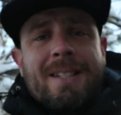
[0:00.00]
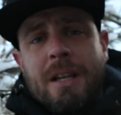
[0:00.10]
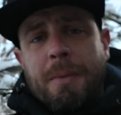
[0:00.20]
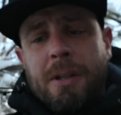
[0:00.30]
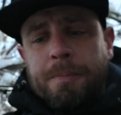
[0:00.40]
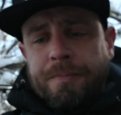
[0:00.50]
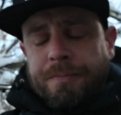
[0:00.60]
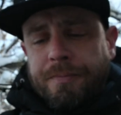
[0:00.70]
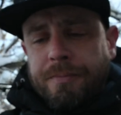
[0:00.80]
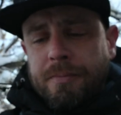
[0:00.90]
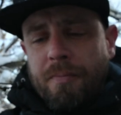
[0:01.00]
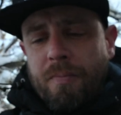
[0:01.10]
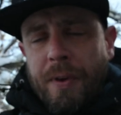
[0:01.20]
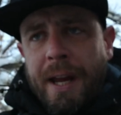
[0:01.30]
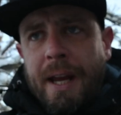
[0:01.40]
cinnamon,
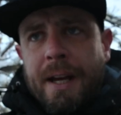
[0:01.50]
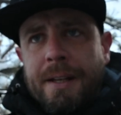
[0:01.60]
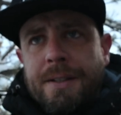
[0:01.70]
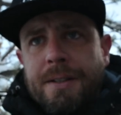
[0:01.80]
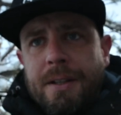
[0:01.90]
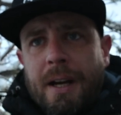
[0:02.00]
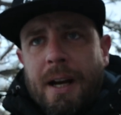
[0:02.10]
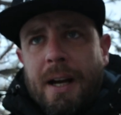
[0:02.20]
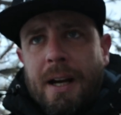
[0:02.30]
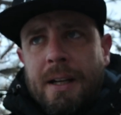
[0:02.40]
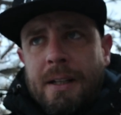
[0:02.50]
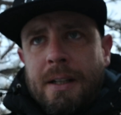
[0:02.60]
and uh,